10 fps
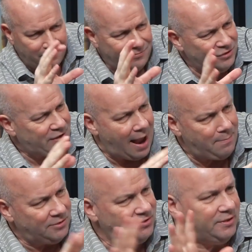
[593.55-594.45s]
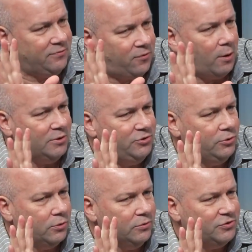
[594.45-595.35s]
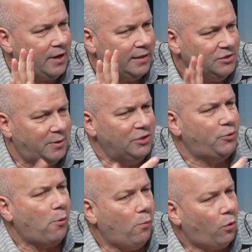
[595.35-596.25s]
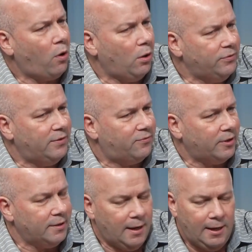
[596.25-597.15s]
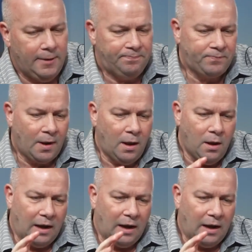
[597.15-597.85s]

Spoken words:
this happens in pharmaceutical studies because we're all different. A